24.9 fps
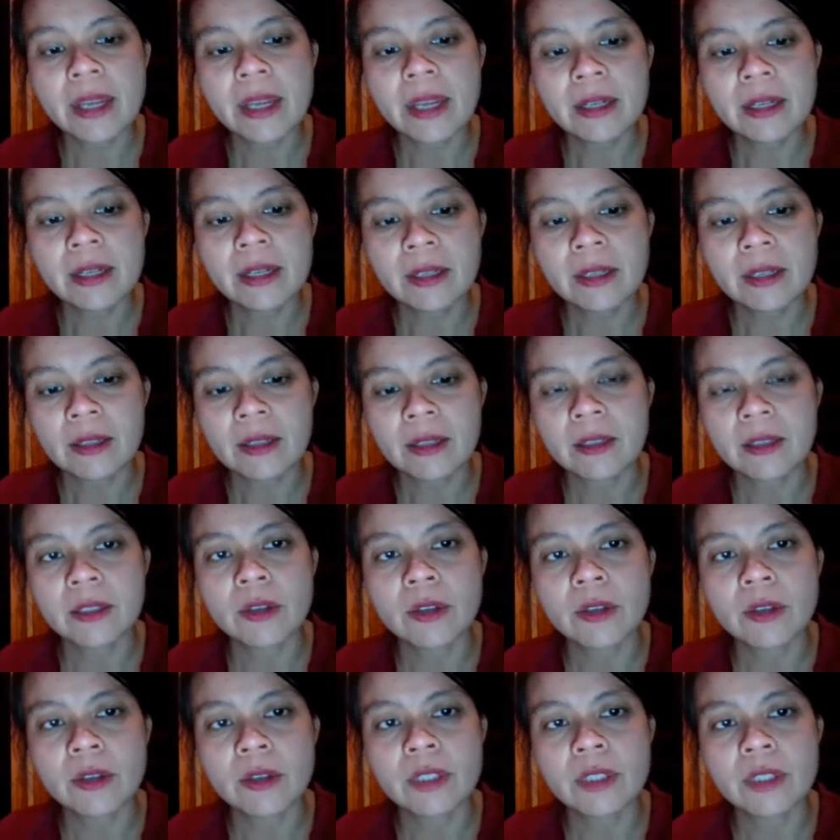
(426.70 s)
you
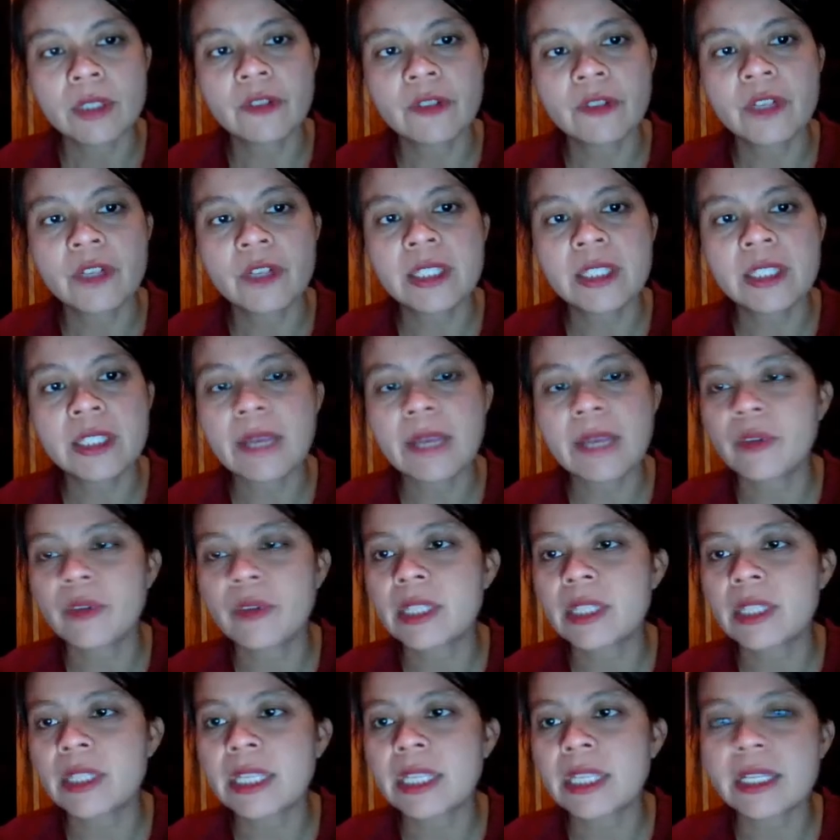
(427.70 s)
go to the first step where the
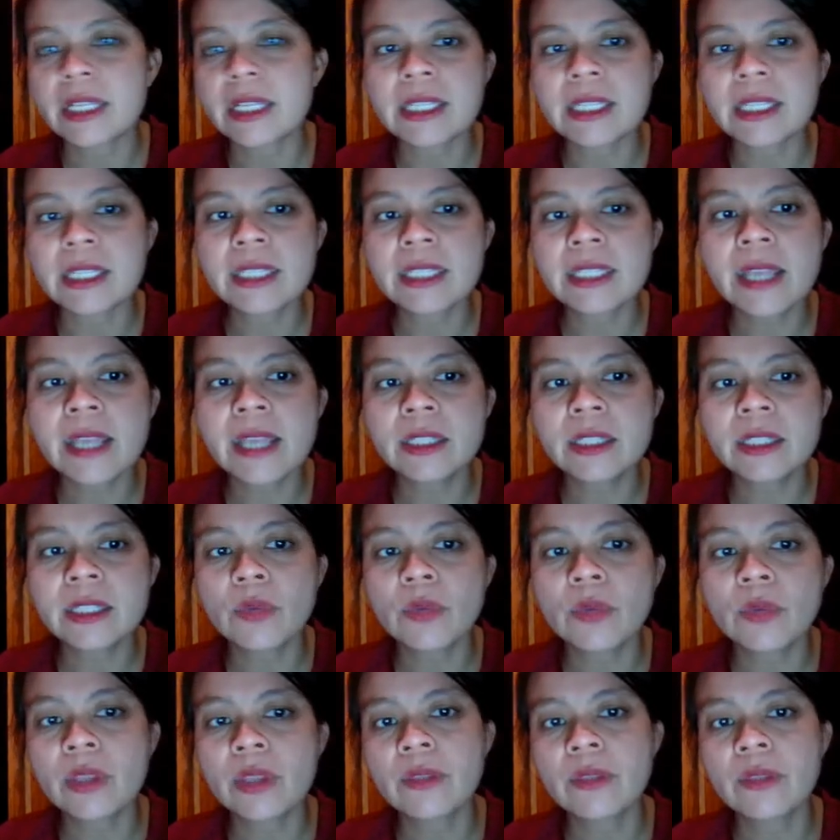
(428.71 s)
data is sent
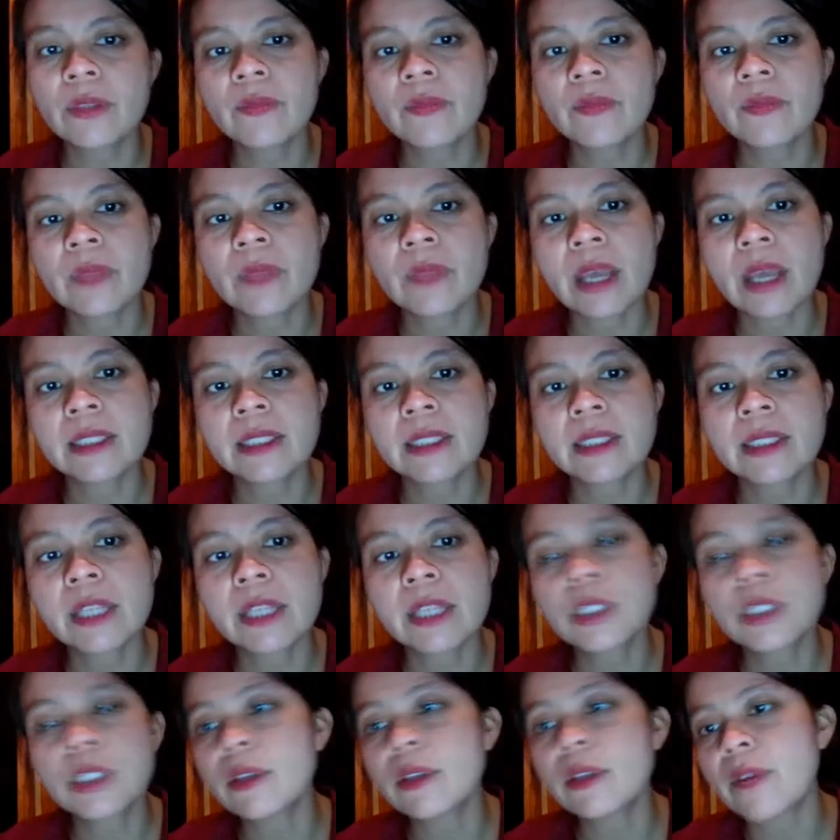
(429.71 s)

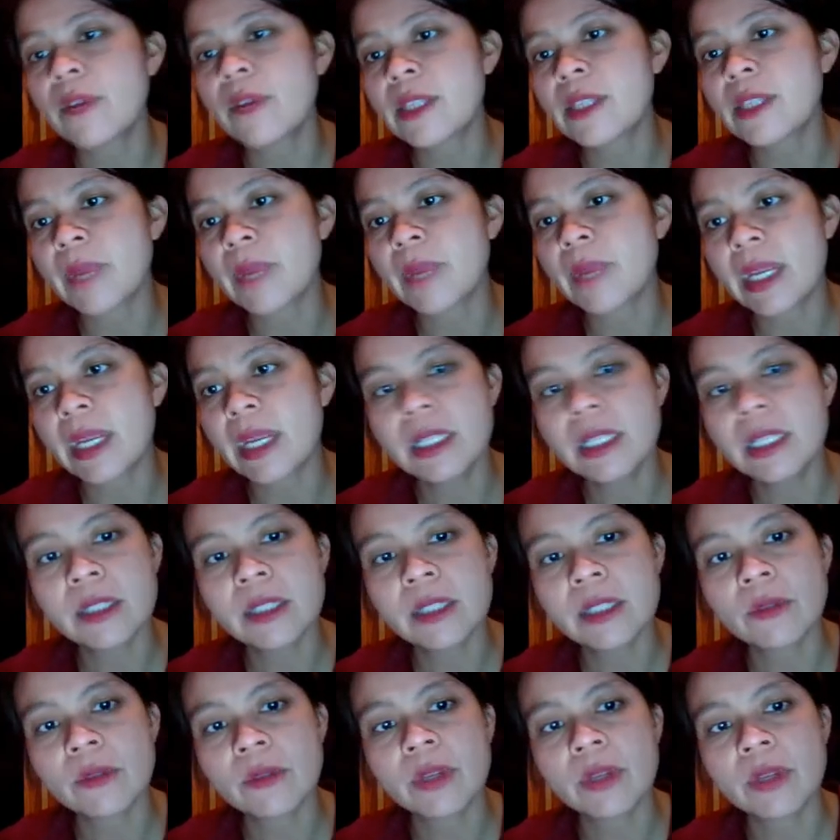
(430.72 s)
to the Razor
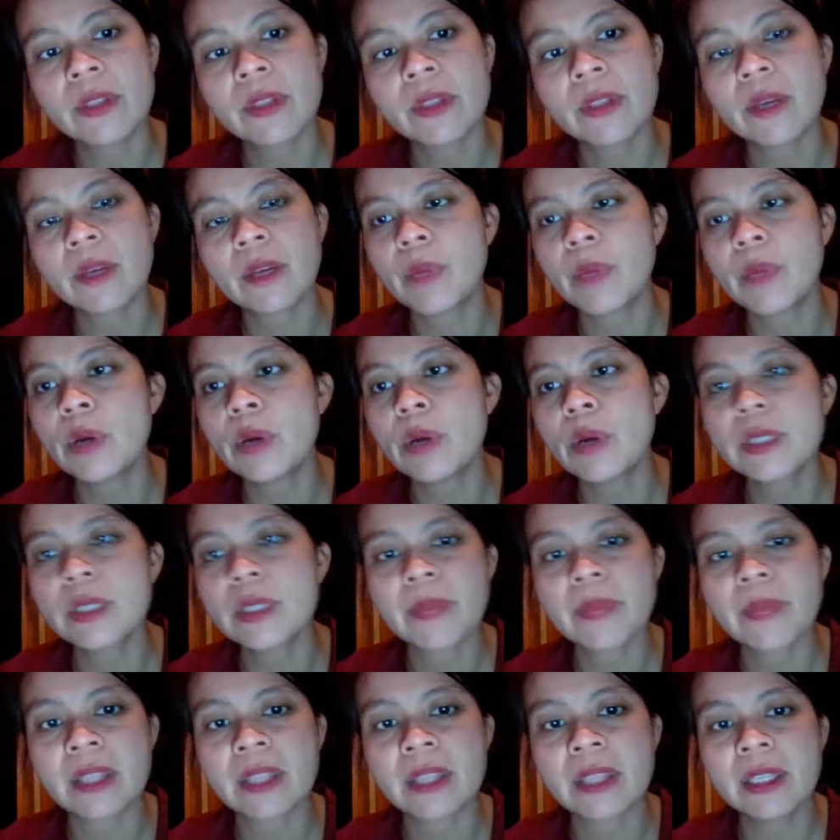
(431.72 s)
page with a
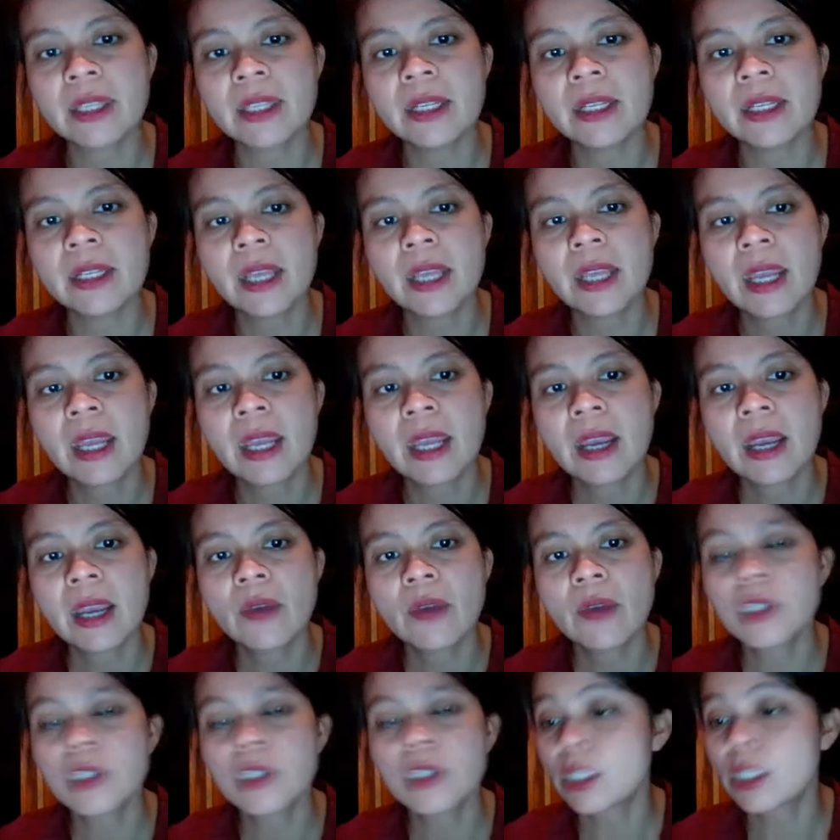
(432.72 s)
post method,
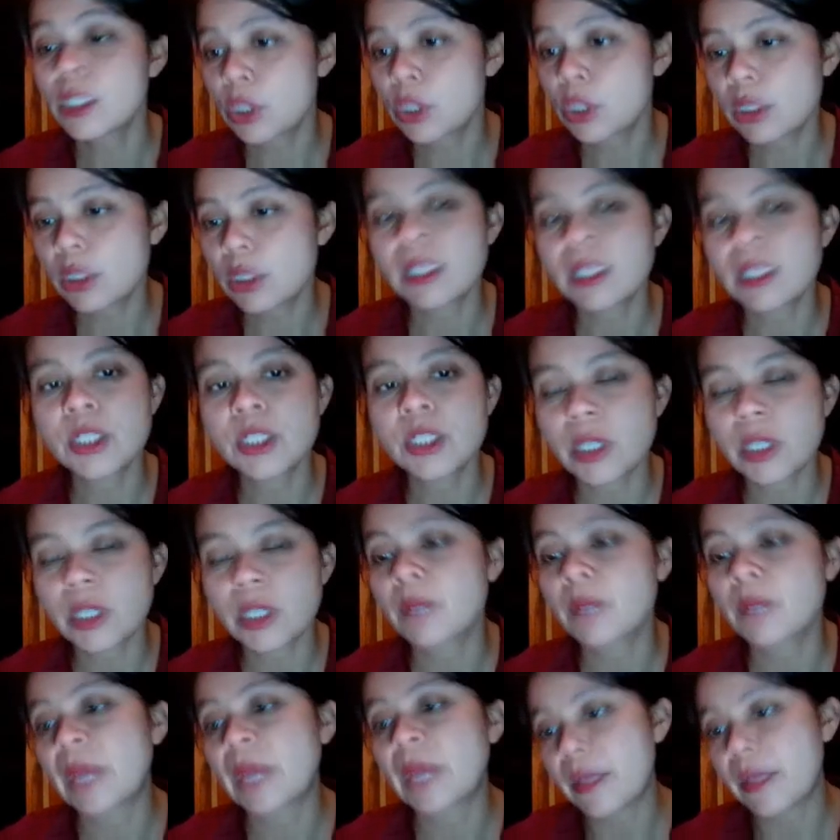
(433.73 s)
which is usually
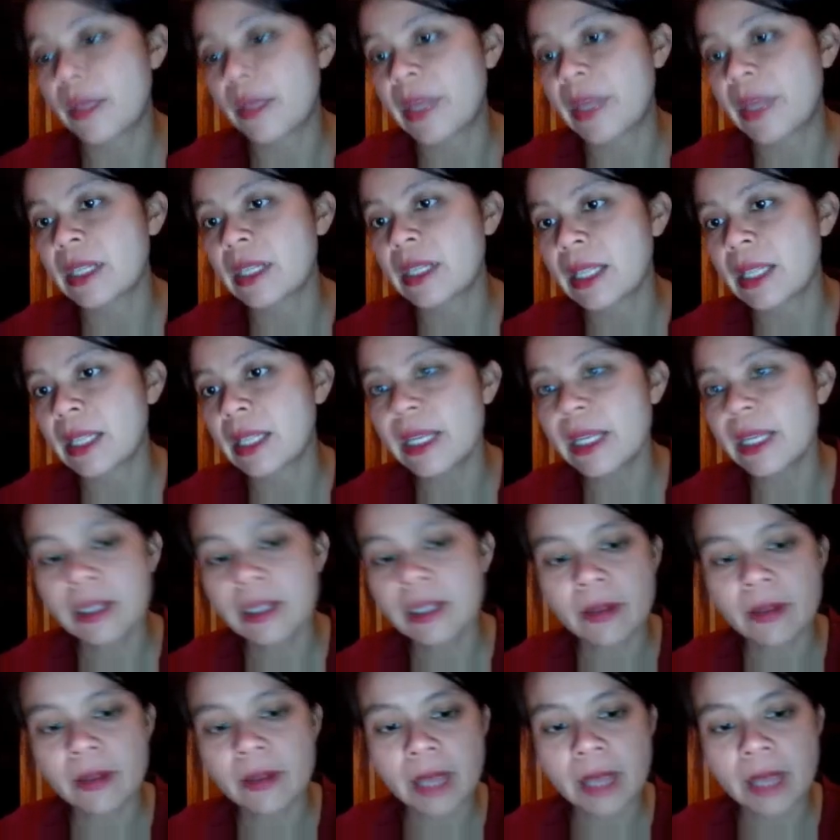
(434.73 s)
triggered by a button click,
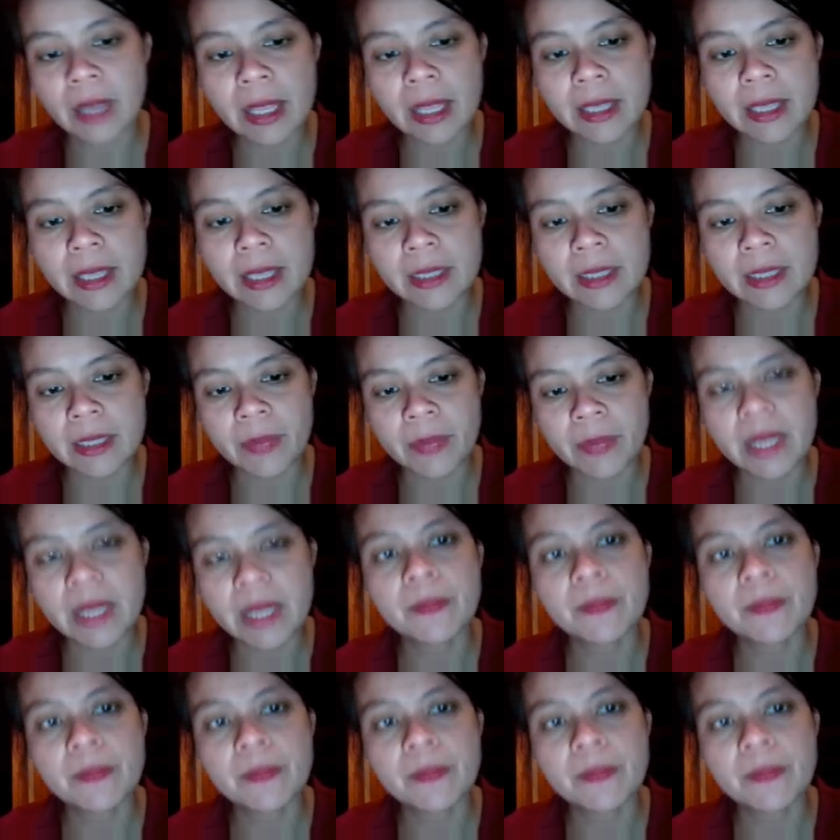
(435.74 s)
okay, like a submit.